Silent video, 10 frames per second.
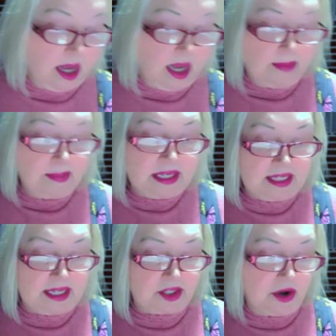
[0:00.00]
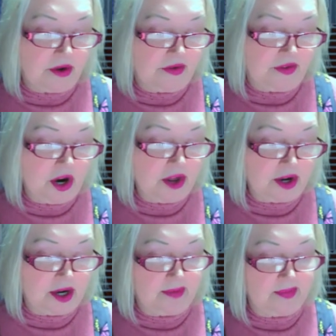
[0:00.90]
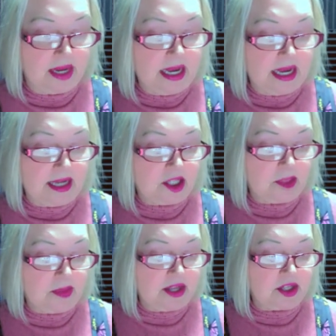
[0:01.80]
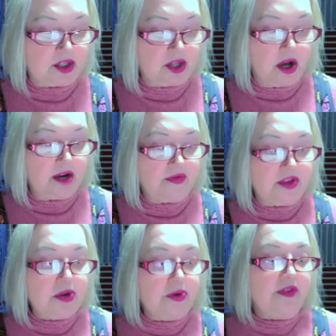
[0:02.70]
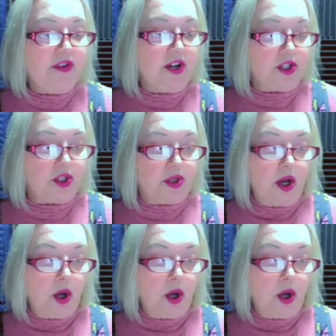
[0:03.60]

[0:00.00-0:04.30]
Mystics go further and speak of the song of the universe,